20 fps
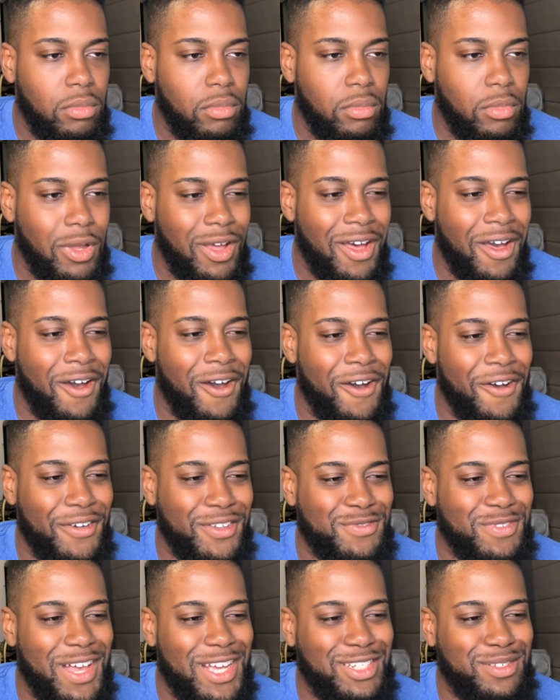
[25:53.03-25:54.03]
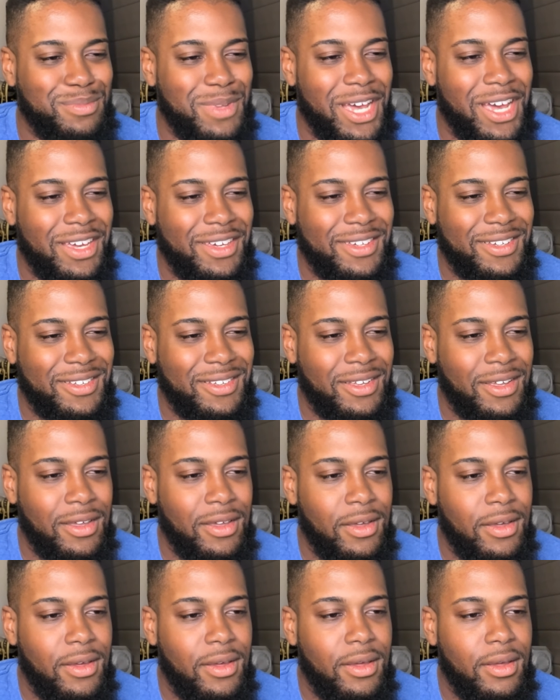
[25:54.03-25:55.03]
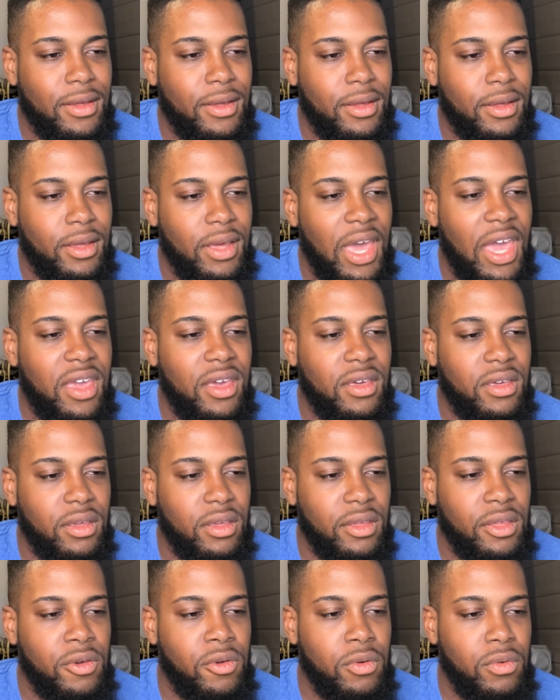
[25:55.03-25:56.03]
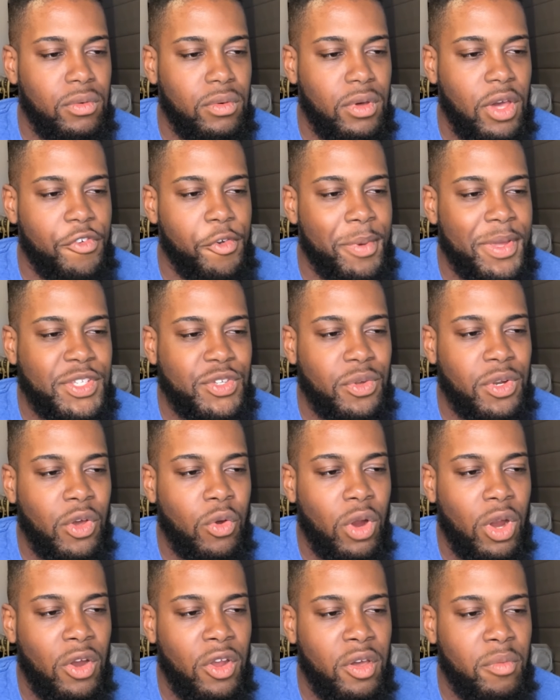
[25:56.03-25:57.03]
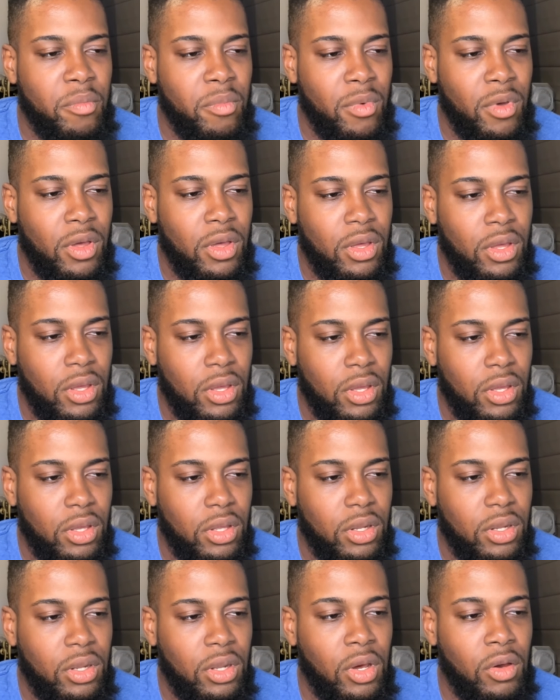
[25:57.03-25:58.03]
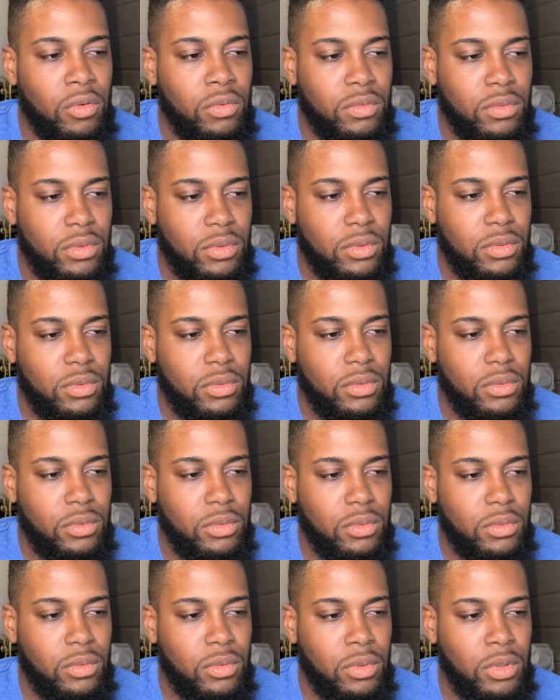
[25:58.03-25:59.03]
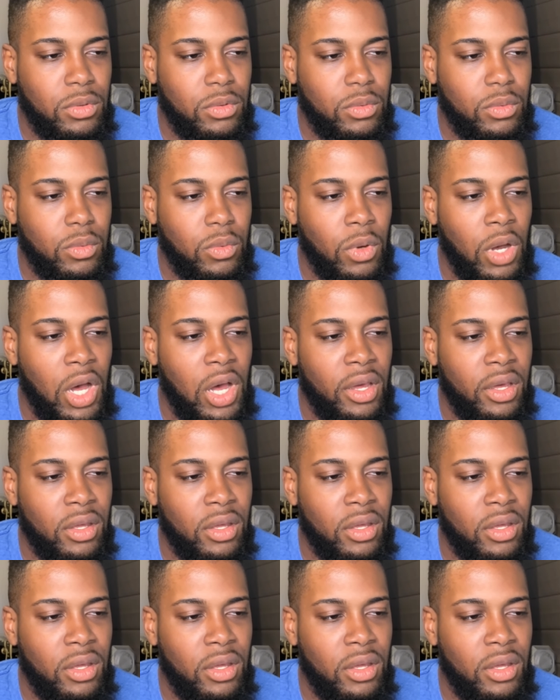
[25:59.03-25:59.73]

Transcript: Oh, he's flashing back. Hey, you ever been to an aquarium? No. Why?